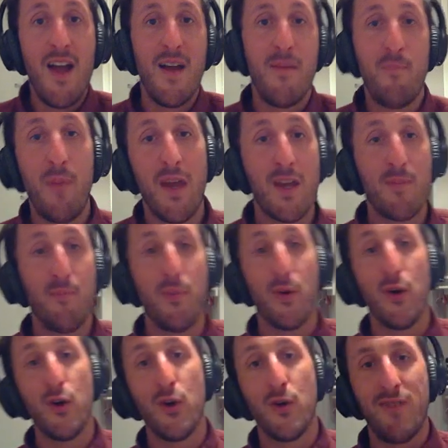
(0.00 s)
Big
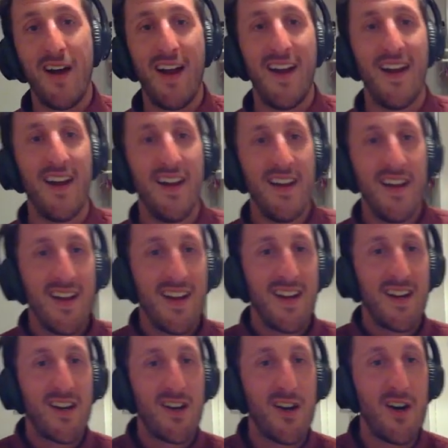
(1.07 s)
Boo.
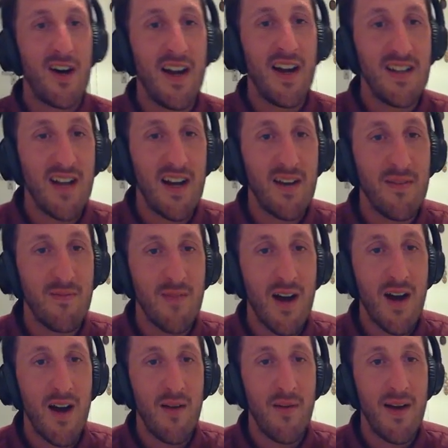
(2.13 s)
God,
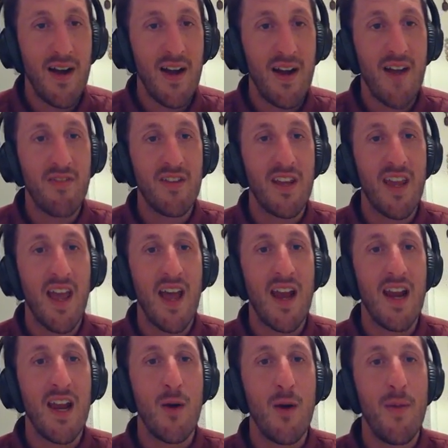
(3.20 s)
I have to get a
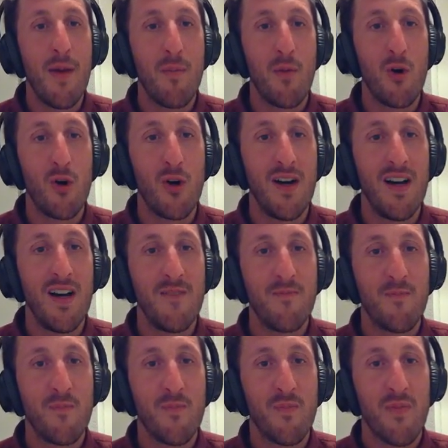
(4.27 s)
little bit more.
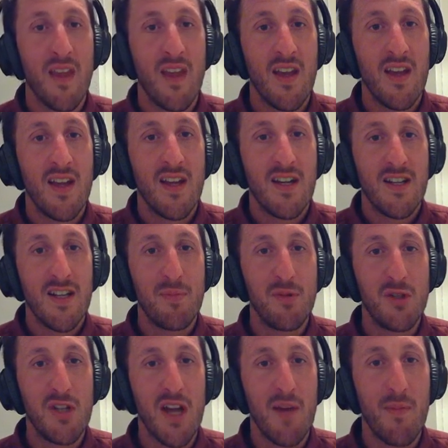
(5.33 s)
Double
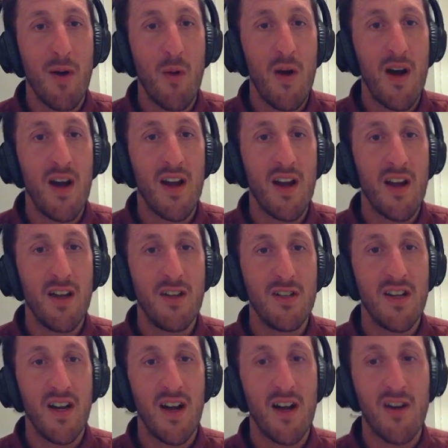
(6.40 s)
check my work.
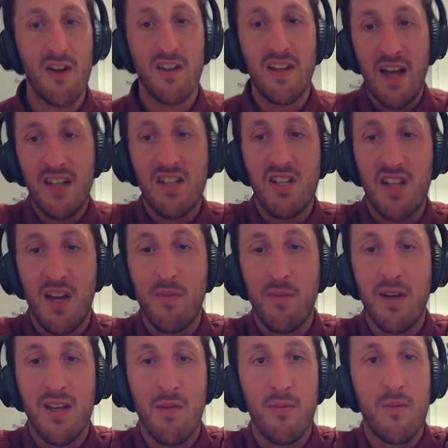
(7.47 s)
I got Dad to check my
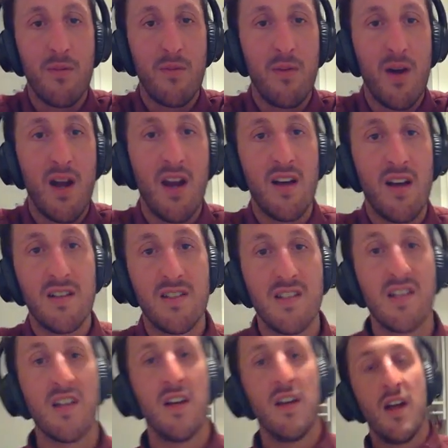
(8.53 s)
double work
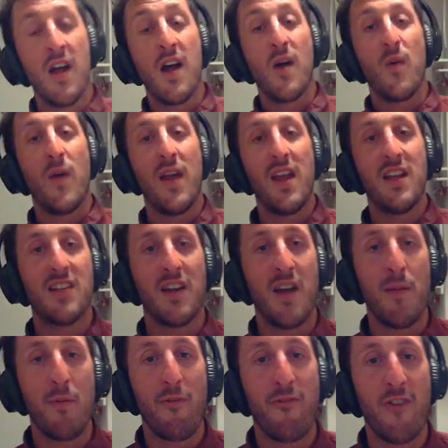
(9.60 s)
last week. So
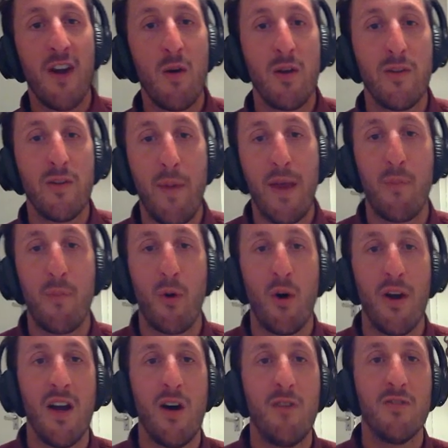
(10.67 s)
number 3 was Big
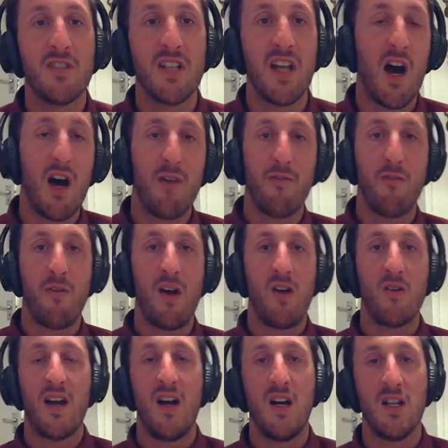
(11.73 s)
Boy. Obviously half of
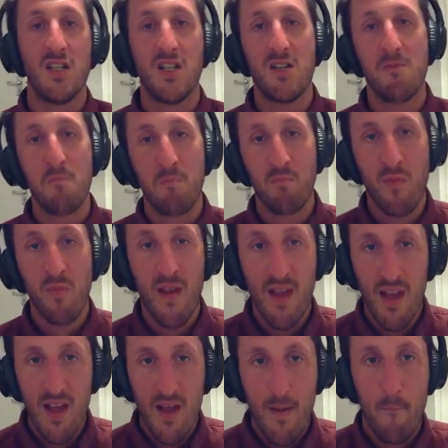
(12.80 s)
Outkast.
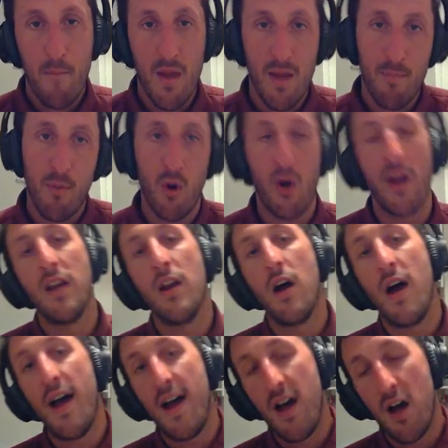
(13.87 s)
Big Boy and
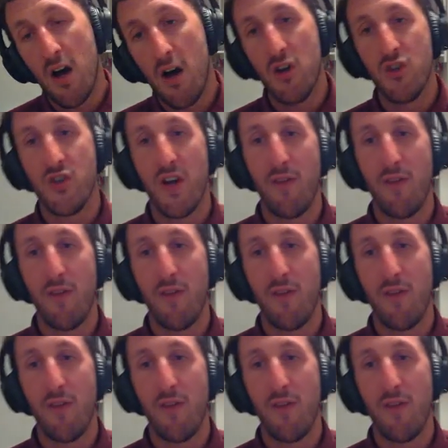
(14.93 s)
Andre